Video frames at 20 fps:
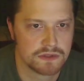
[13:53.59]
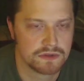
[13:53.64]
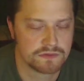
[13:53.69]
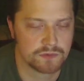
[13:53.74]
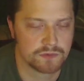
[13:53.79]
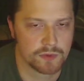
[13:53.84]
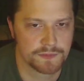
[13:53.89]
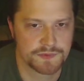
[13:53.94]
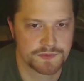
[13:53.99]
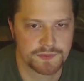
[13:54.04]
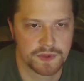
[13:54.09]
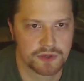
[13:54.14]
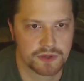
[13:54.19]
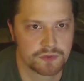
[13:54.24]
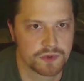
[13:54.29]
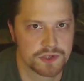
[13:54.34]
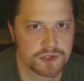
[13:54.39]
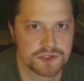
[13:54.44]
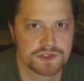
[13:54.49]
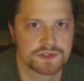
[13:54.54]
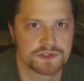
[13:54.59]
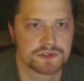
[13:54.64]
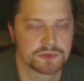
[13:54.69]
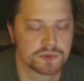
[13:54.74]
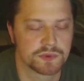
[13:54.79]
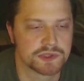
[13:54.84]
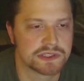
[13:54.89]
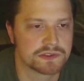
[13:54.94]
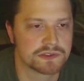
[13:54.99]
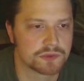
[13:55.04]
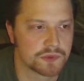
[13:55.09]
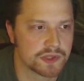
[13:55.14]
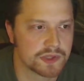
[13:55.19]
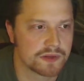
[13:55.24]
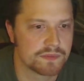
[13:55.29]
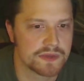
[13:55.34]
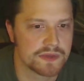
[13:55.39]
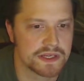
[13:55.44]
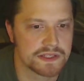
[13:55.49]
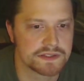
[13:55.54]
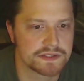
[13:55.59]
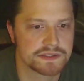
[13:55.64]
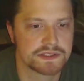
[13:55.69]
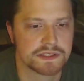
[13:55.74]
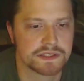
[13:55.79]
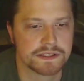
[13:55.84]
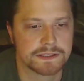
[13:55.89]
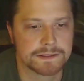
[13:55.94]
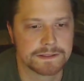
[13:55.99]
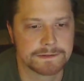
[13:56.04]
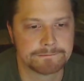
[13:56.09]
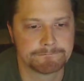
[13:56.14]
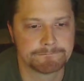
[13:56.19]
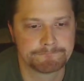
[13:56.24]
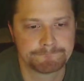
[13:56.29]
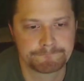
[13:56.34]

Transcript: Formspring questions or whatever what it means. Um,